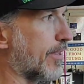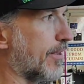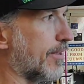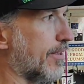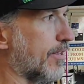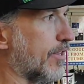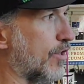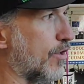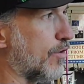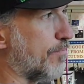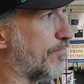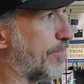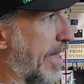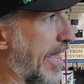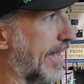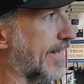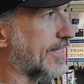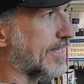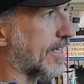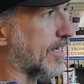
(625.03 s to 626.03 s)
You
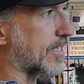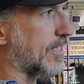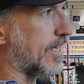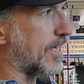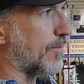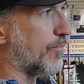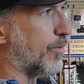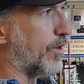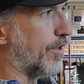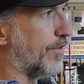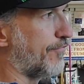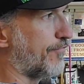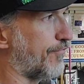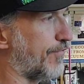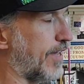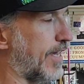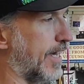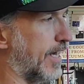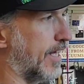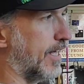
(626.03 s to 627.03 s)
basically will
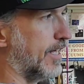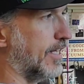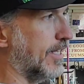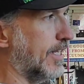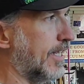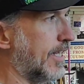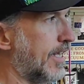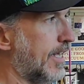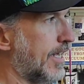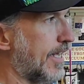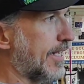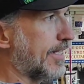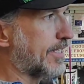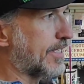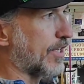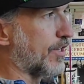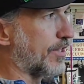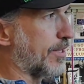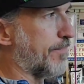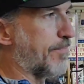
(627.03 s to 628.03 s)
fill
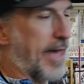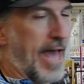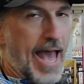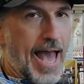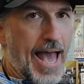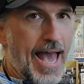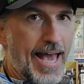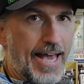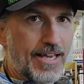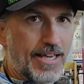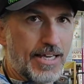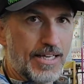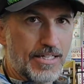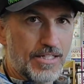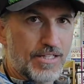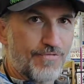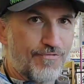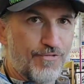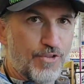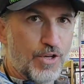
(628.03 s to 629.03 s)
until the bag
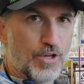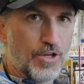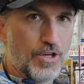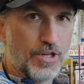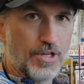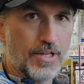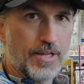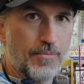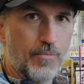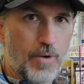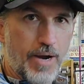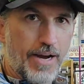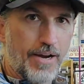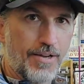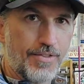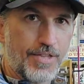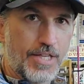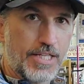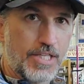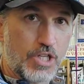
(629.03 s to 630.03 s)
is full where
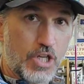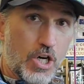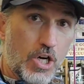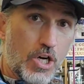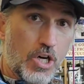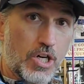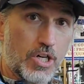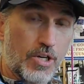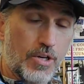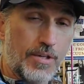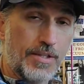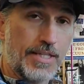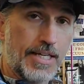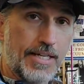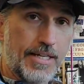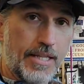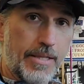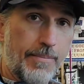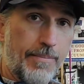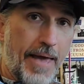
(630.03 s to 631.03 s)
the dirt goes
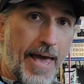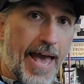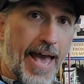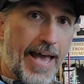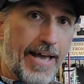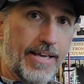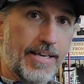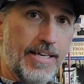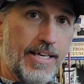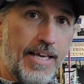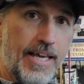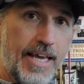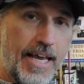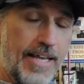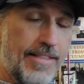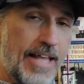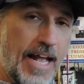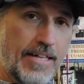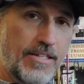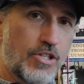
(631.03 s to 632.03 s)
into the bag.
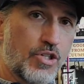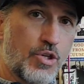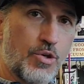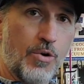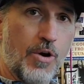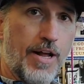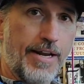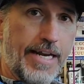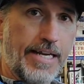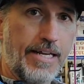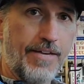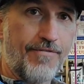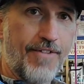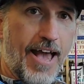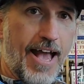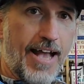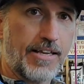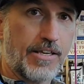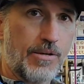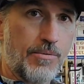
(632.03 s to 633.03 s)
And that's true on any
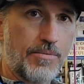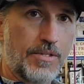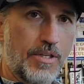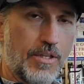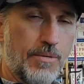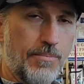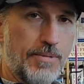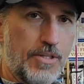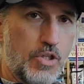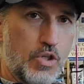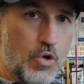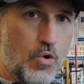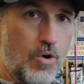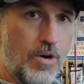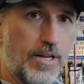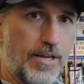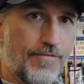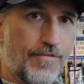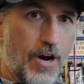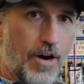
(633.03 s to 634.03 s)
vacuum. So the
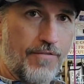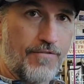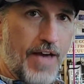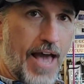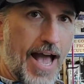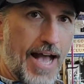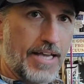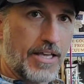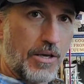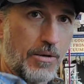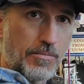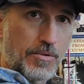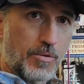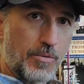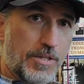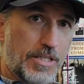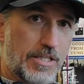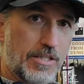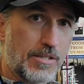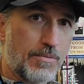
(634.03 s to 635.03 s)
majority of our vacuums
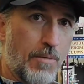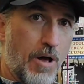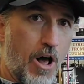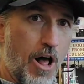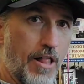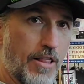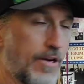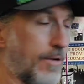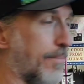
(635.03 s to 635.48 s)
with smaller